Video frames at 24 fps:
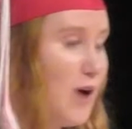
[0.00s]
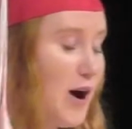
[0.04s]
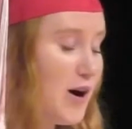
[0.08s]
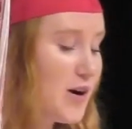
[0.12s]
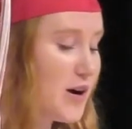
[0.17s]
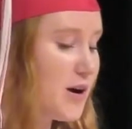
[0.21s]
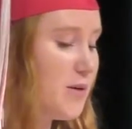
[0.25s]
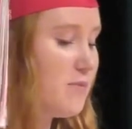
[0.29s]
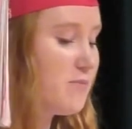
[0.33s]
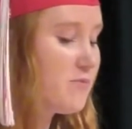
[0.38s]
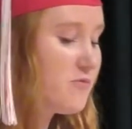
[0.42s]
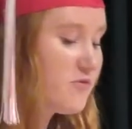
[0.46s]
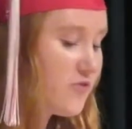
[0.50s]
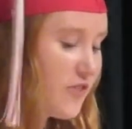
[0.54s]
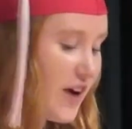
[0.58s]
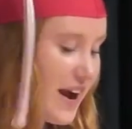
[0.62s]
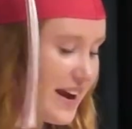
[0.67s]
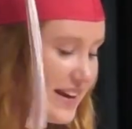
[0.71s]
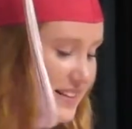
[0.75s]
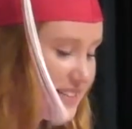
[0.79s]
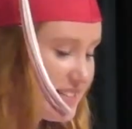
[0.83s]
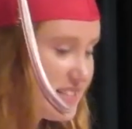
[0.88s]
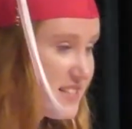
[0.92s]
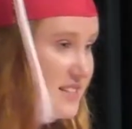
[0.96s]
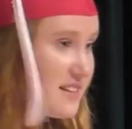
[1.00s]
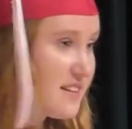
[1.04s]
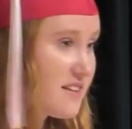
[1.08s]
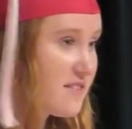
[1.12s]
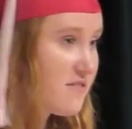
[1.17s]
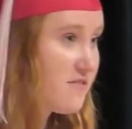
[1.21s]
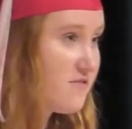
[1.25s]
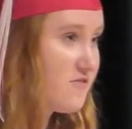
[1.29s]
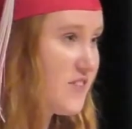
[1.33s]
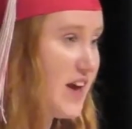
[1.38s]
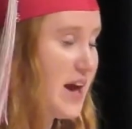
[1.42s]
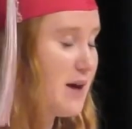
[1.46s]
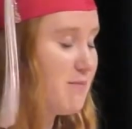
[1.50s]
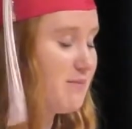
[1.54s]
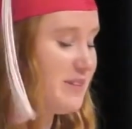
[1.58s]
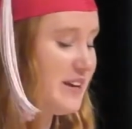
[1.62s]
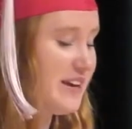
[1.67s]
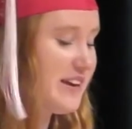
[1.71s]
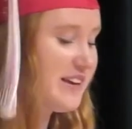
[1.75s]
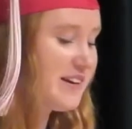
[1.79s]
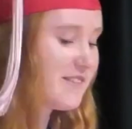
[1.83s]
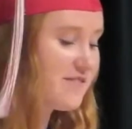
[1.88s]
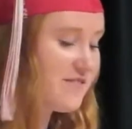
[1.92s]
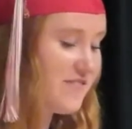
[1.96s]
welcome friends,
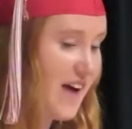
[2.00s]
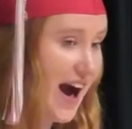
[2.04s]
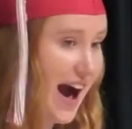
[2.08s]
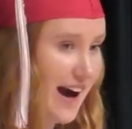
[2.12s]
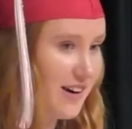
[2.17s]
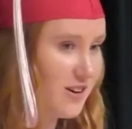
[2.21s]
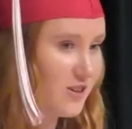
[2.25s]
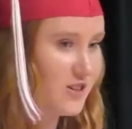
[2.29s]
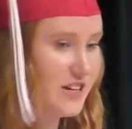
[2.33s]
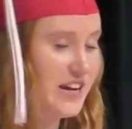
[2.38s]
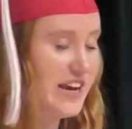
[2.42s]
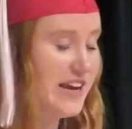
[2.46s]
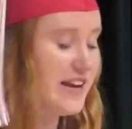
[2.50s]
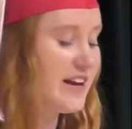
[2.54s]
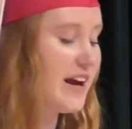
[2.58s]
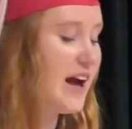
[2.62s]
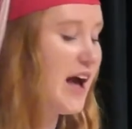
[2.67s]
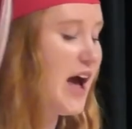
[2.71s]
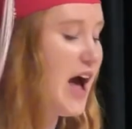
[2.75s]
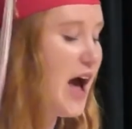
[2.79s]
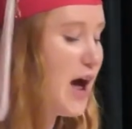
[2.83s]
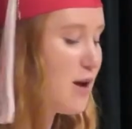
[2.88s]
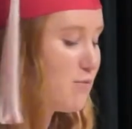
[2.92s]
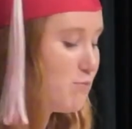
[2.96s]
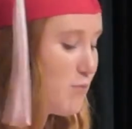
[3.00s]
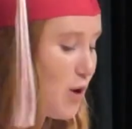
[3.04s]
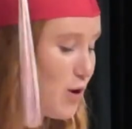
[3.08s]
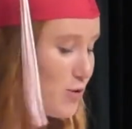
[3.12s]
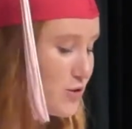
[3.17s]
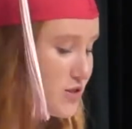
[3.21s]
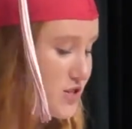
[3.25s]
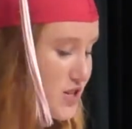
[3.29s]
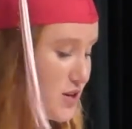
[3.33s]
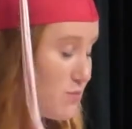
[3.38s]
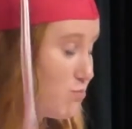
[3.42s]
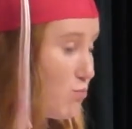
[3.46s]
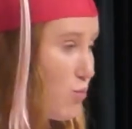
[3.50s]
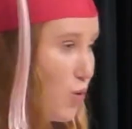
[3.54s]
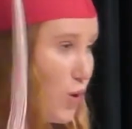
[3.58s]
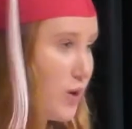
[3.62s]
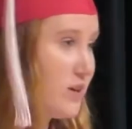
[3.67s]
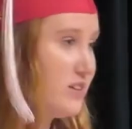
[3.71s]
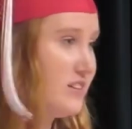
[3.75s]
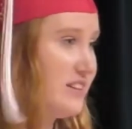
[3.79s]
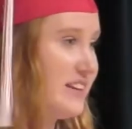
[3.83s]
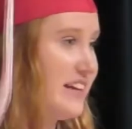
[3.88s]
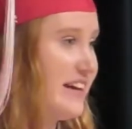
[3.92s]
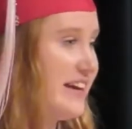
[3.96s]
family, faculty, and most
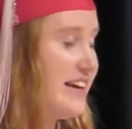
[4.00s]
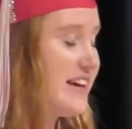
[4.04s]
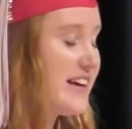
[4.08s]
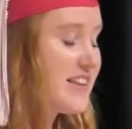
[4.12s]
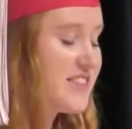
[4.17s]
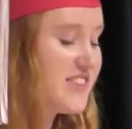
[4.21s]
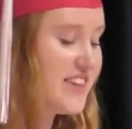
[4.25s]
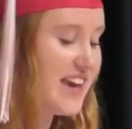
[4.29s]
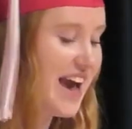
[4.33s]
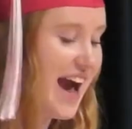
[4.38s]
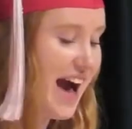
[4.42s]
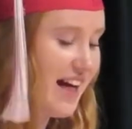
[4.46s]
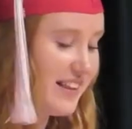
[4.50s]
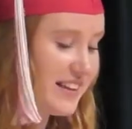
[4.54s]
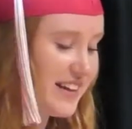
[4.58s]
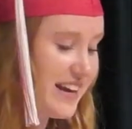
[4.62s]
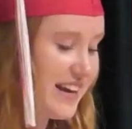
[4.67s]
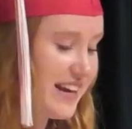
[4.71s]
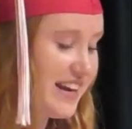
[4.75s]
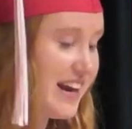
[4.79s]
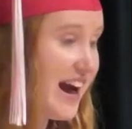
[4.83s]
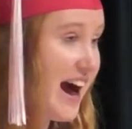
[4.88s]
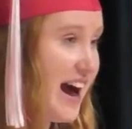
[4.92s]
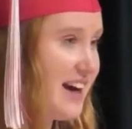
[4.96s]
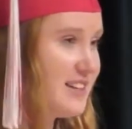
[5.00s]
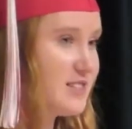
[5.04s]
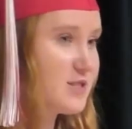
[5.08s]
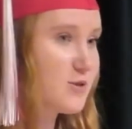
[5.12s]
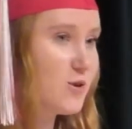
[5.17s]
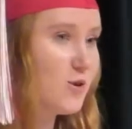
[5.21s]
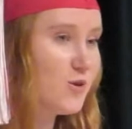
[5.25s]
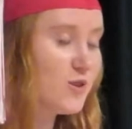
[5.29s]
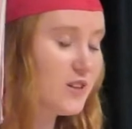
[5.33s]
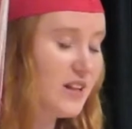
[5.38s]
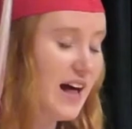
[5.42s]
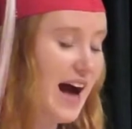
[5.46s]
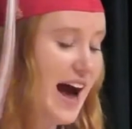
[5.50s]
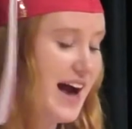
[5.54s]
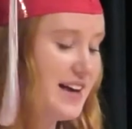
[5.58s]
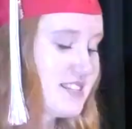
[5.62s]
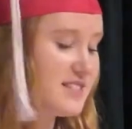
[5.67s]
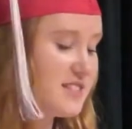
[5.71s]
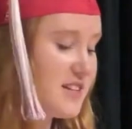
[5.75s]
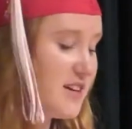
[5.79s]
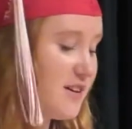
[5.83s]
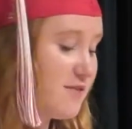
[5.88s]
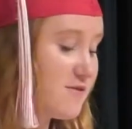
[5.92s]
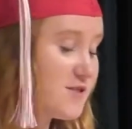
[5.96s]
importantly, the Alleghany High School
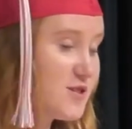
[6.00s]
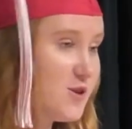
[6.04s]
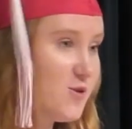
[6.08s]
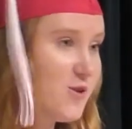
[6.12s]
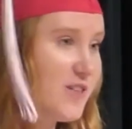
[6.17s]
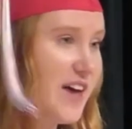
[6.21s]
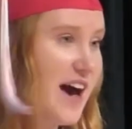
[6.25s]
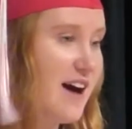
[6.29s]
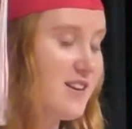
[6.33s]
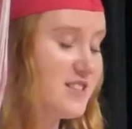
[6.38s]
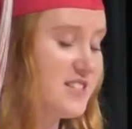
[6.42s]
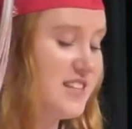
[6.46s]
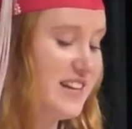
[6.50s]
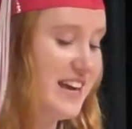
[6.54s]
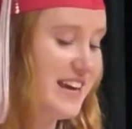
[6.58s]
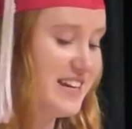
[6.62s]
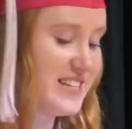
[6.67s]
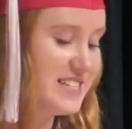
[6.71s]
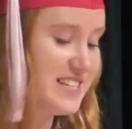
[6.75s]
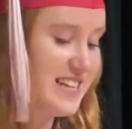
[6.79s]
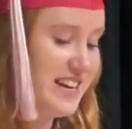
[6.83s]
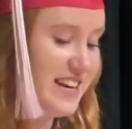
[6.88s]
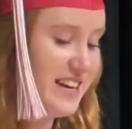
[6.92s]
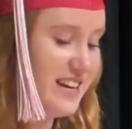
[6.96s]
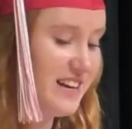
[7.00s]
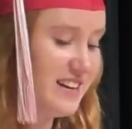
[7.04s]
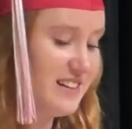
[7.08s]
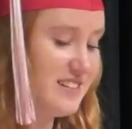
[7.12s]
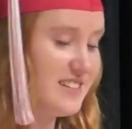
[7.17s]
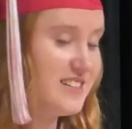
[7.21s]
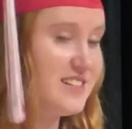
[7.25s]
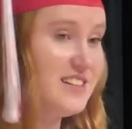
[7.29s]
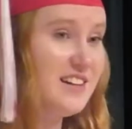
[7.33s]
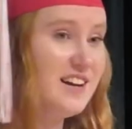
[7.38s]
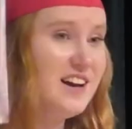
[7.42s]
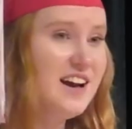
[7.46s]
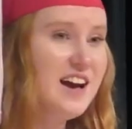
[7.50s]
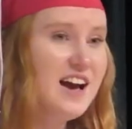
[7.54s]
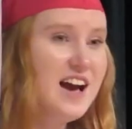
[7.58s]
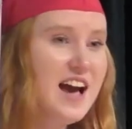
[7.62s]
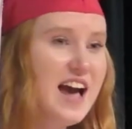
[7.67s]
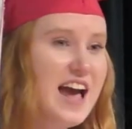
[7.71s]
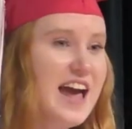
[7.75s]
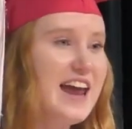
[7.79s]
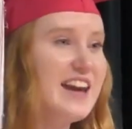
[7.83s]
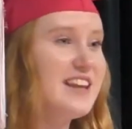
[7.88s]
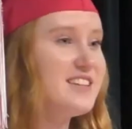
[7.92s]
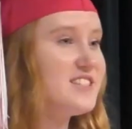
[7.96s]
class of 2018.
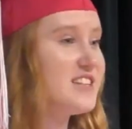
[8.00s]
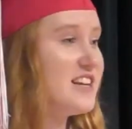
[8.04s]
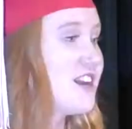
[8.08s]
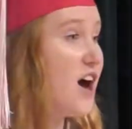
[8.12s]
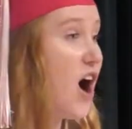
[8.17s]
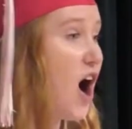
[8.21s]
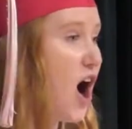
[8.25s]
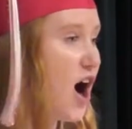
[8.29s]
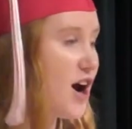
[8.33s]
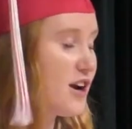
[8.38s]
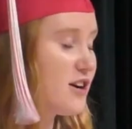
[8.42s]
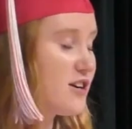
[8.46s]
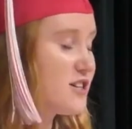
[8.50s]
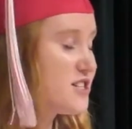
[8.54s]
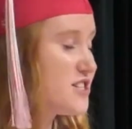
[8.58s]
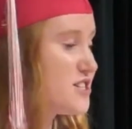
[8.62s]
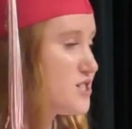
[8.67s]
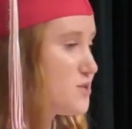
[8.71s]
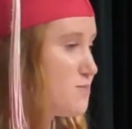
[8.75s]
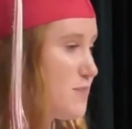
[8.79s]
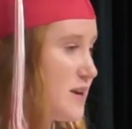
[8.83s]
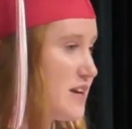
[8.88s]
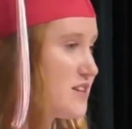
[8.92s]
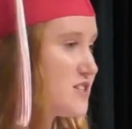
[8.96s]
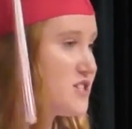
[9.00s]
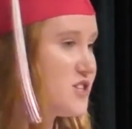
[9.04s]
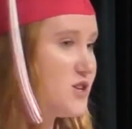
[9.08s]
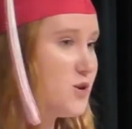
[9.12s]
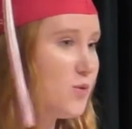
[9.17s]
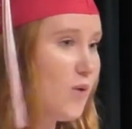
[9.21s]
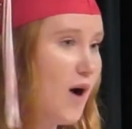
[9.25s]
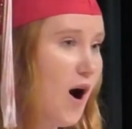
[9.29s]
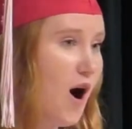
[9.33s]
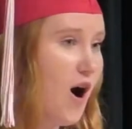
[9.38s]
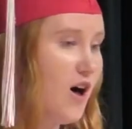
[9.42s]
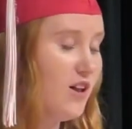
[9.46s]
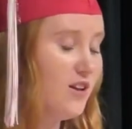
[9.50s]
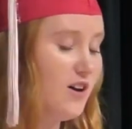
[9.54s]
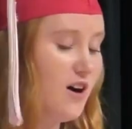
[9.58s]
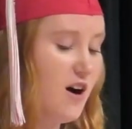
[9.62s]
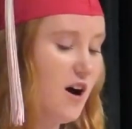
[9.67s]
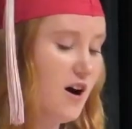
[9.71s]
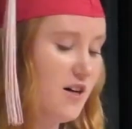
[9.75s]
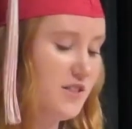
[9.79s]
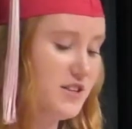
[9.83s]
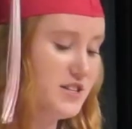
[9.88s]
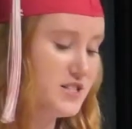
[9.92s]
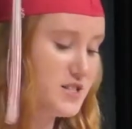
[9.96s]
It is an honor to speak to you all
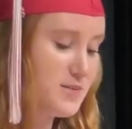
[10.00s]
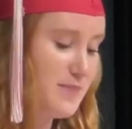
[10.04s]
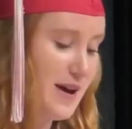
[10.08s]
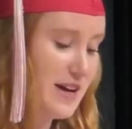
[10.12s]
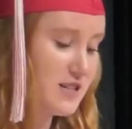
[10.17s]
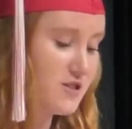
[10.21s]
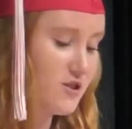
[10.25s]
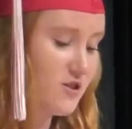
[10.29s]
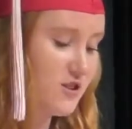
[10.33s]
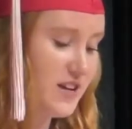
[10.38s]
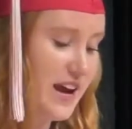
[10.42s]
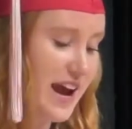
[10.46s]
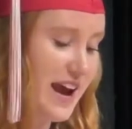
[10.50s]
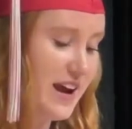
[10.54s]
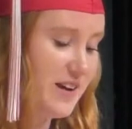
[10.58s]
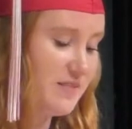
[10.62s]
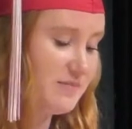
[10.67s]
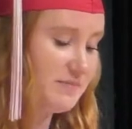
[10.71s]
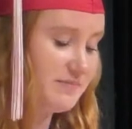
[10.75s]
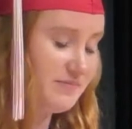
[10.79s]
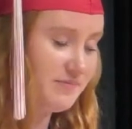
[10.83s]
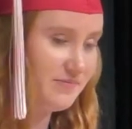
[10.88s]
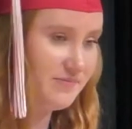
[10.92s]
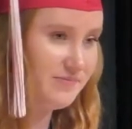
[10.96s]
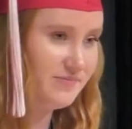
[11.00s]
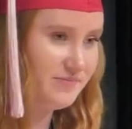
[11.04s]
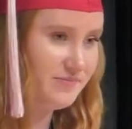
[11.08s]
on this special day.